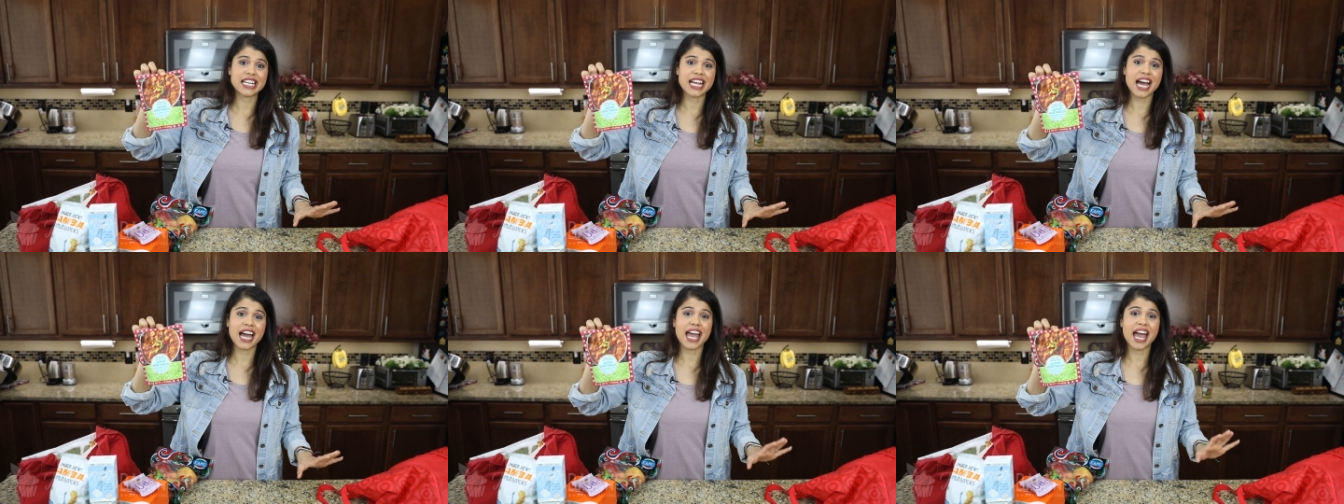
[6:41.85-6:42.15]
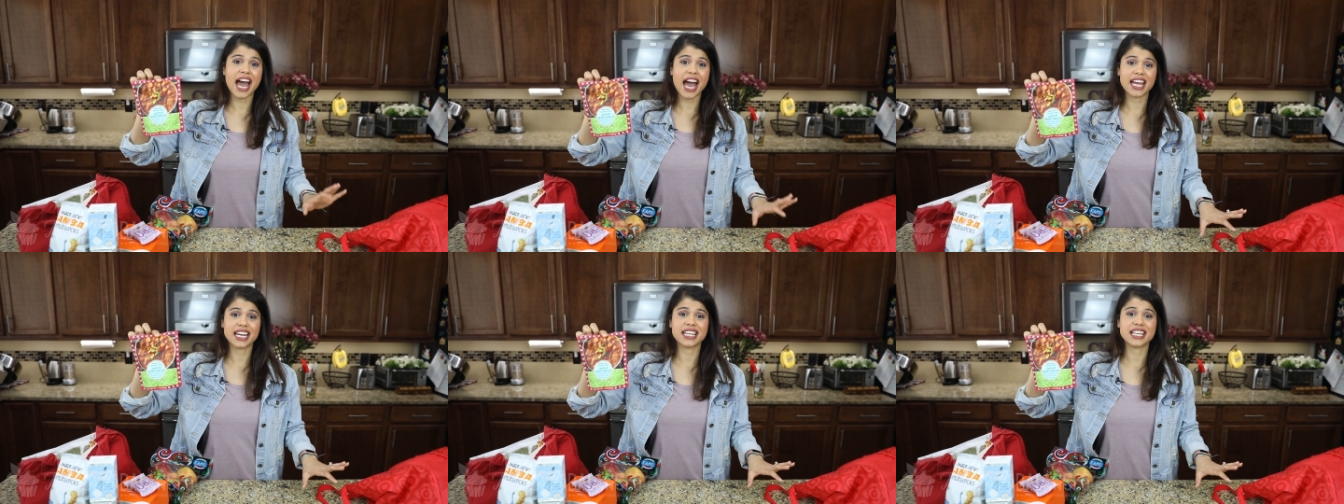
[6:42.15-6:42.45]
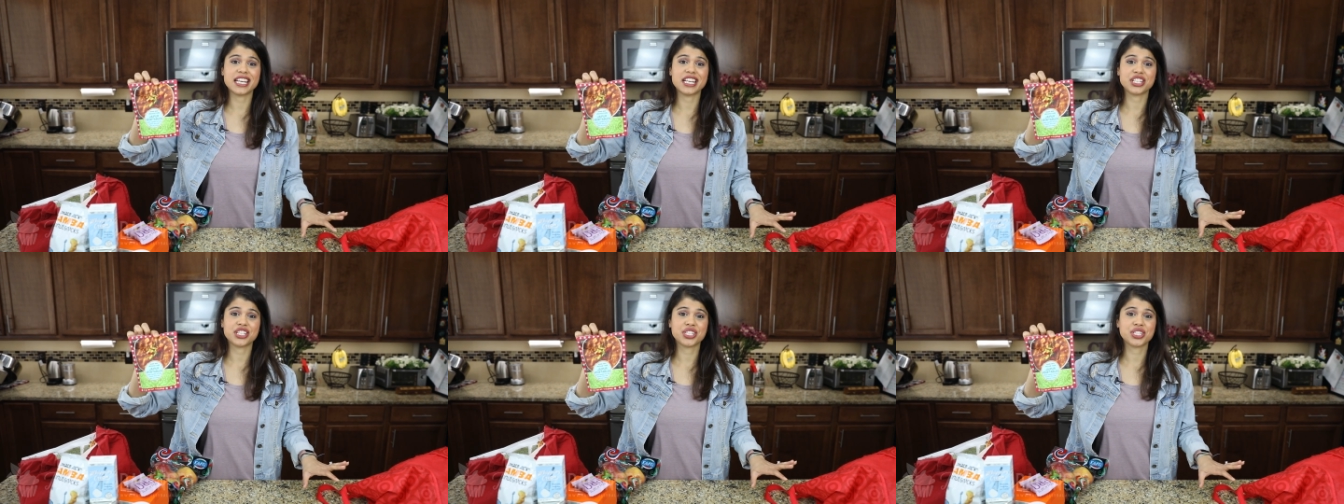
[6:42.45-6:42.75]
I added
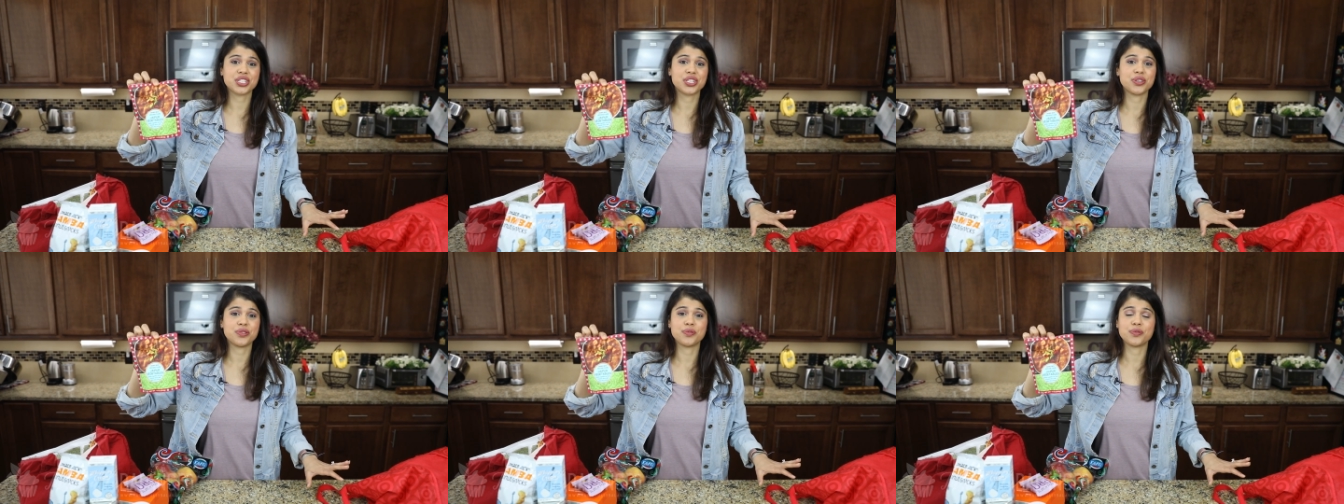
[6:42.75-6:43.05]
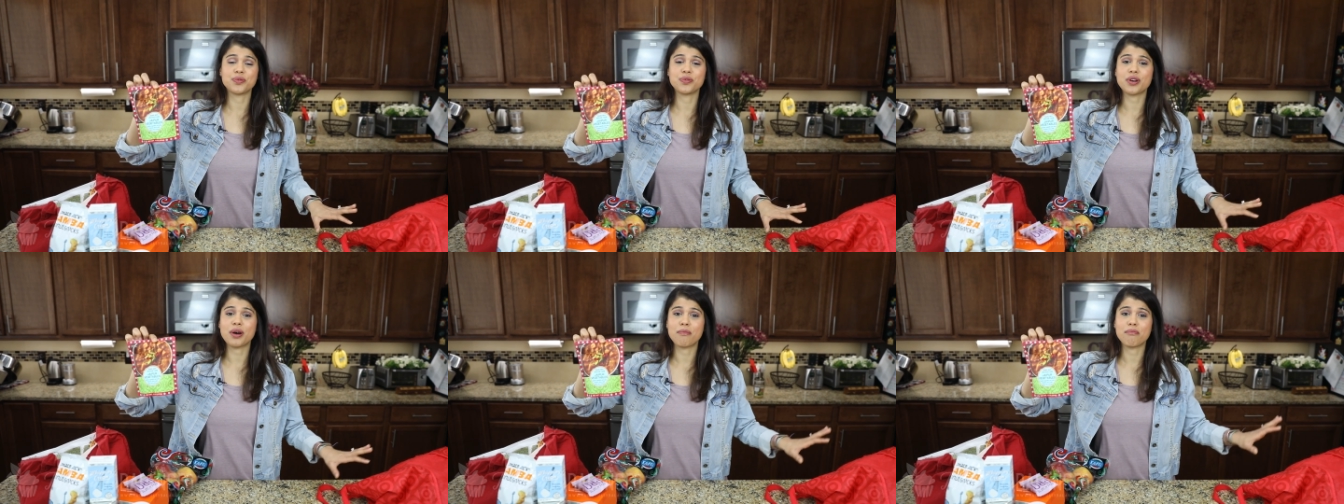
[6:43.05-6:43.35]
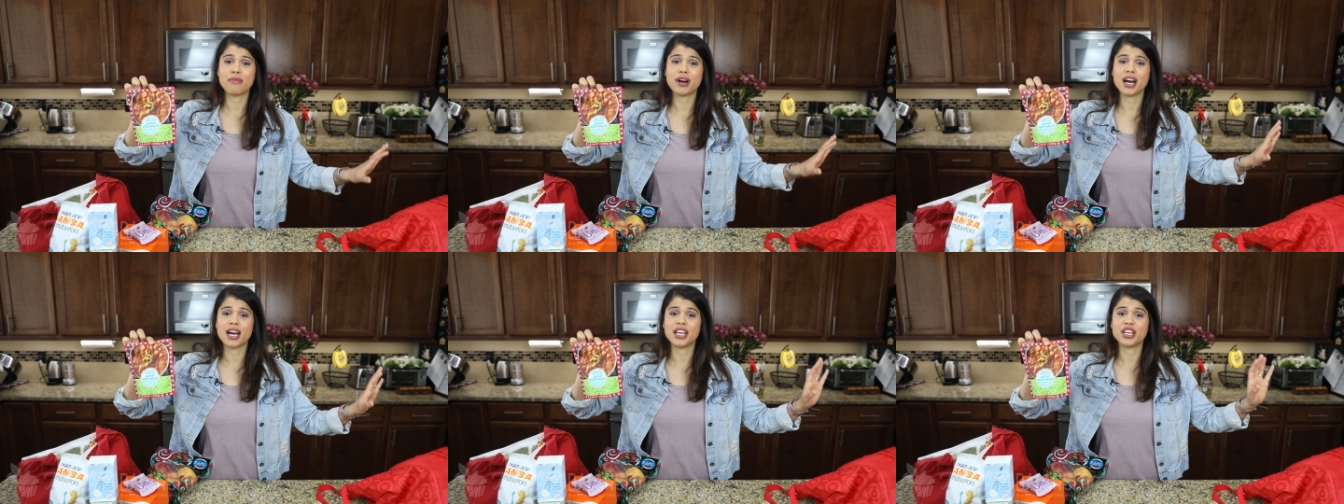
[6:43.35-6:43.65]
it to
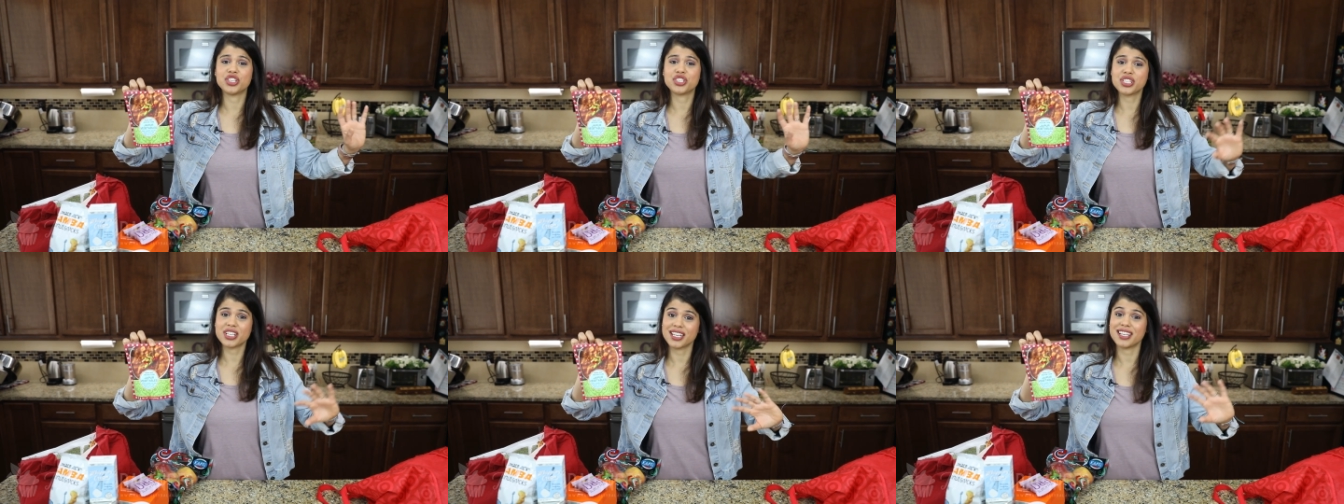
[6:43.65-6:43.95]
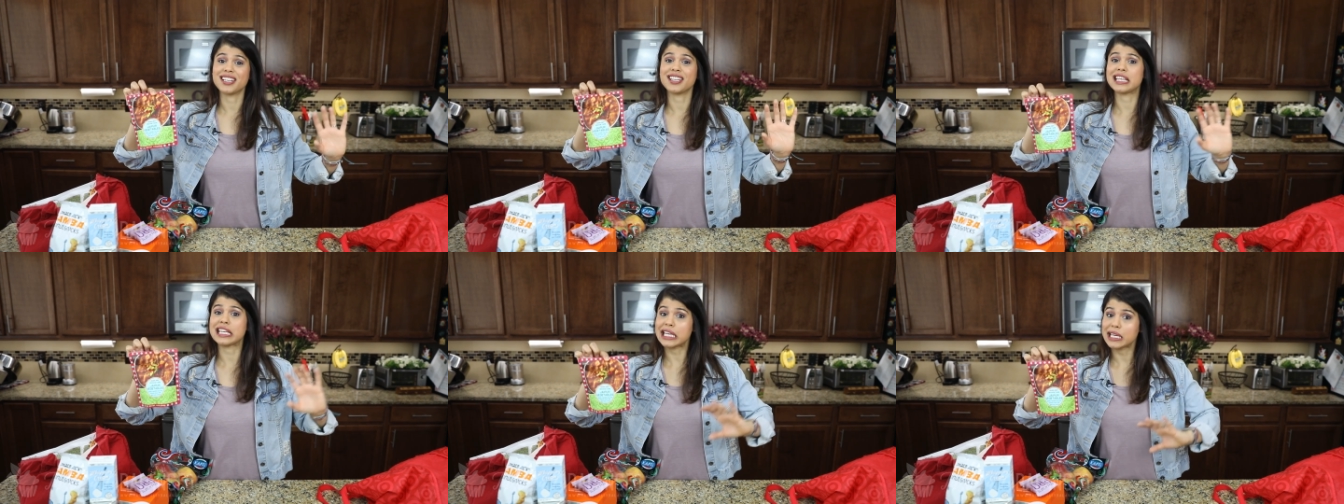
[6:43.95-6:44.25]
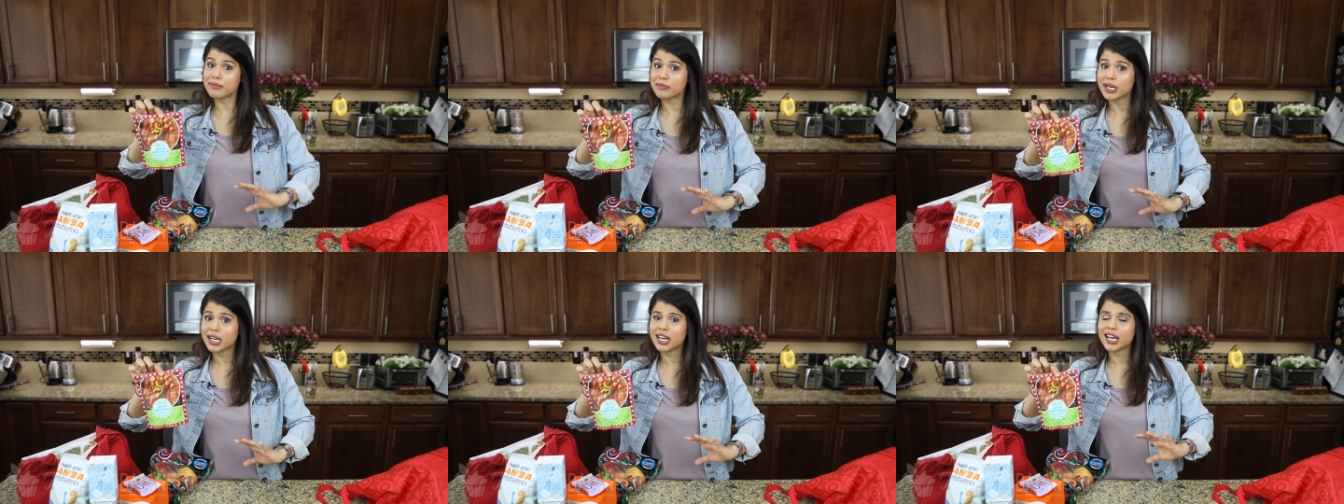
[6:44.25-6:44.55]
my chicken
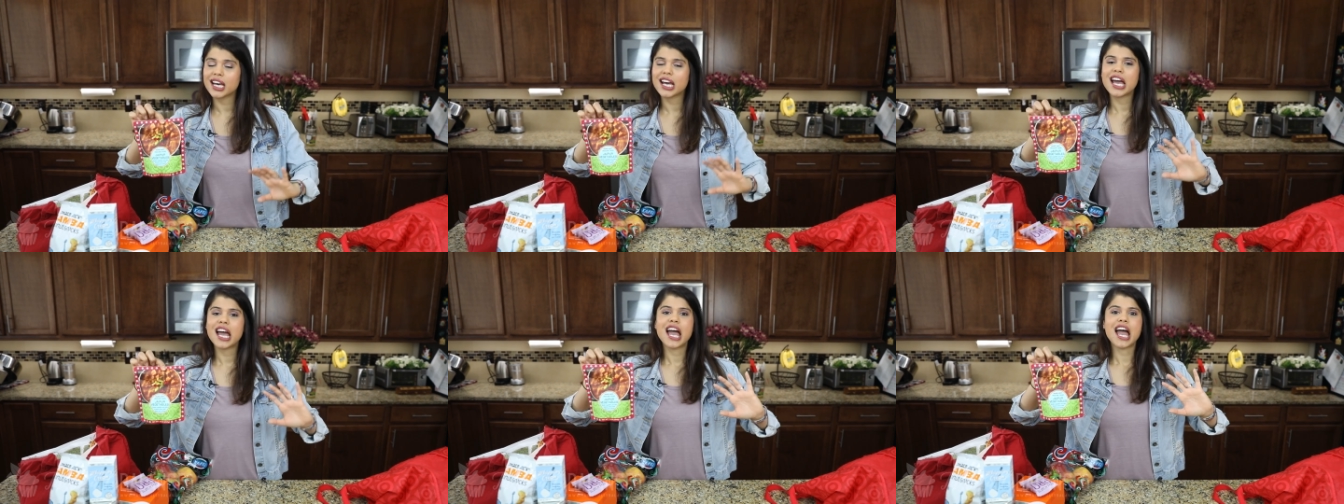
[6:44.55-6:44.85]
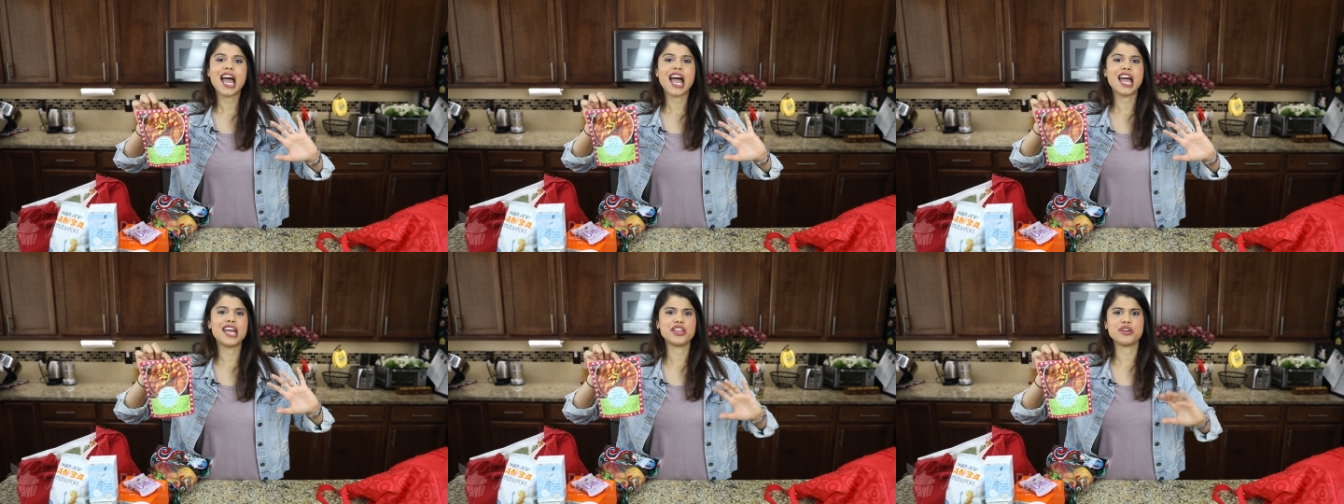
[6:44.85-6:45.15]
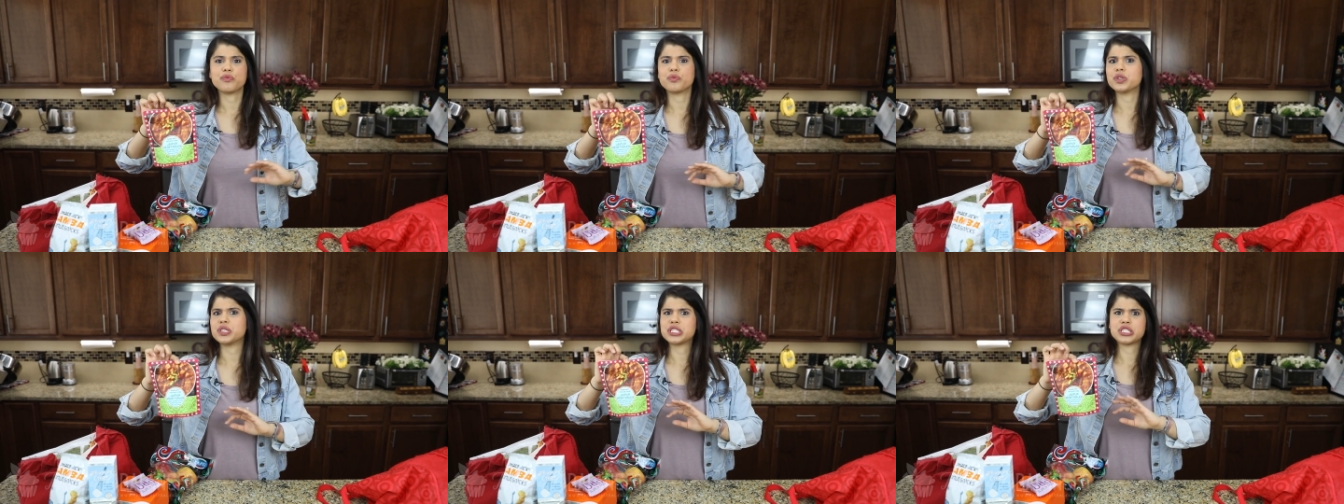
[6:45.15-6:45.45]
keema and
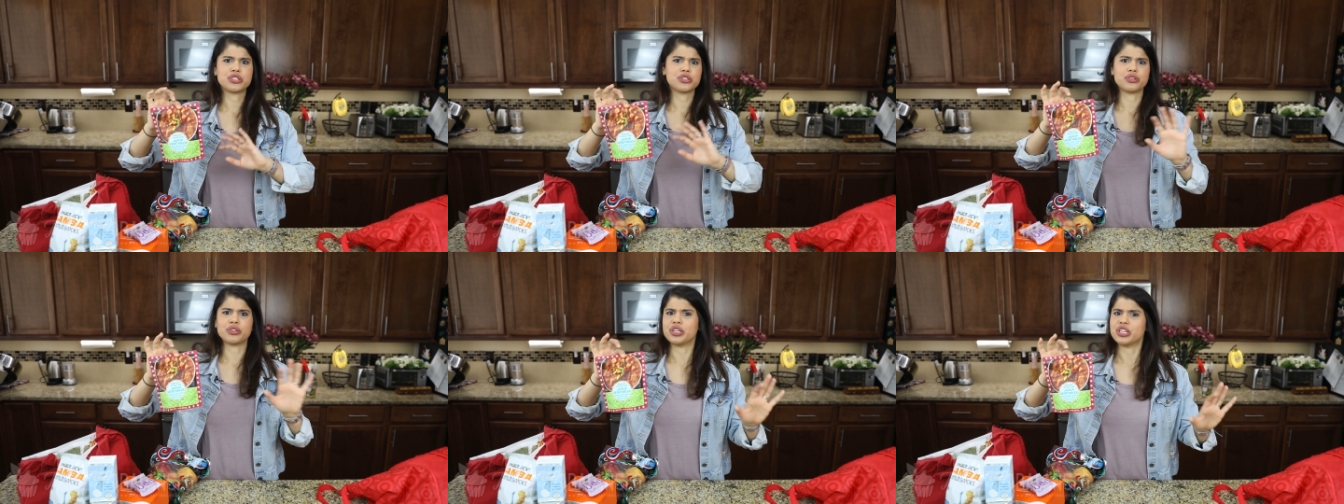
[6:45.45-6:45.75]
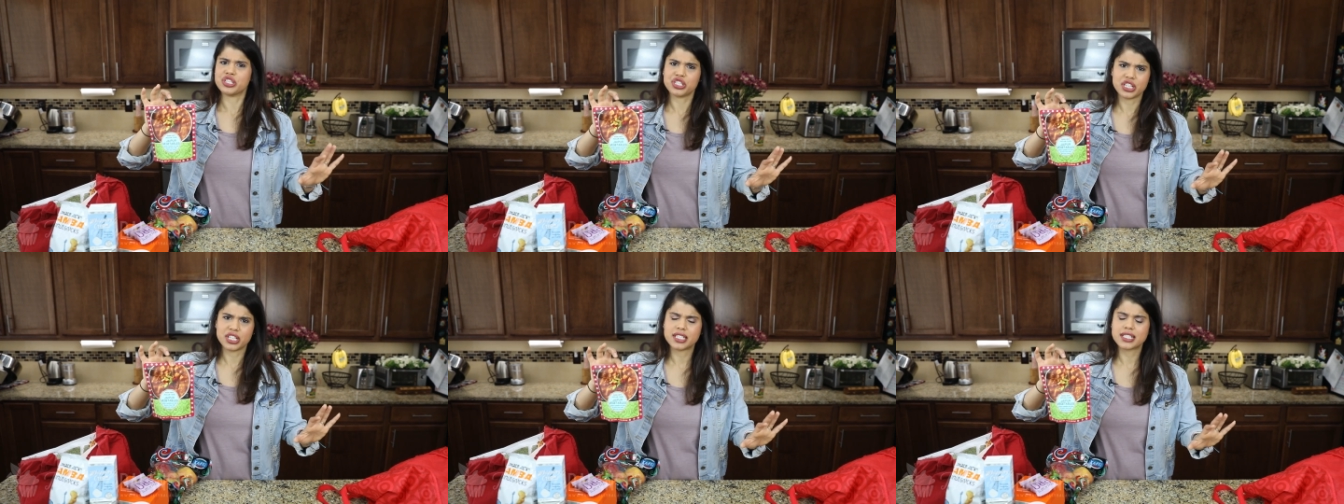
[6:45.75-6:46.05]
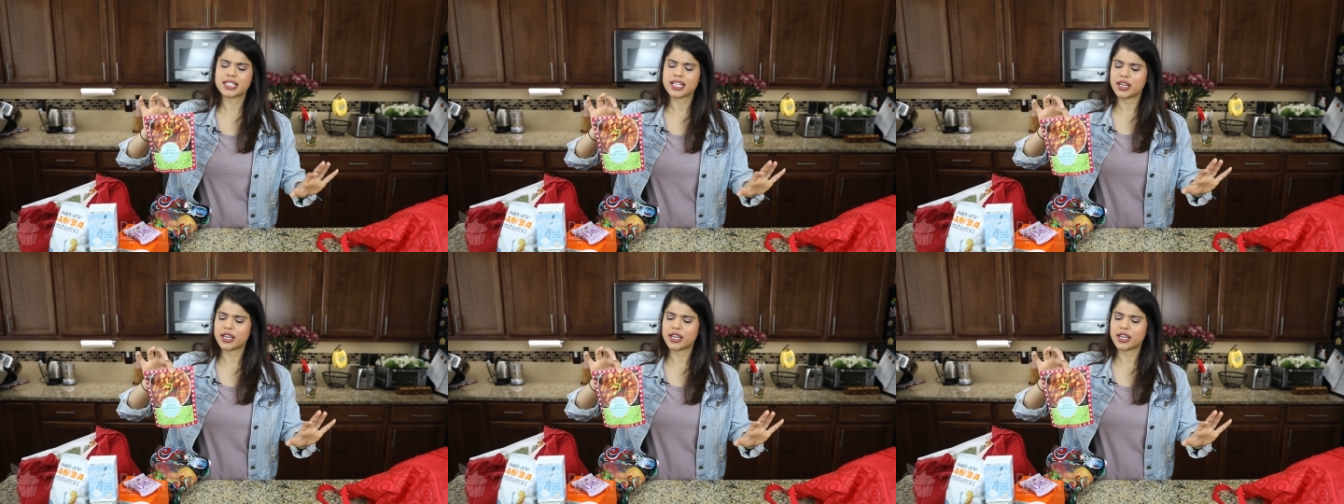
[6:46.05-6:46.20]
it was delicious.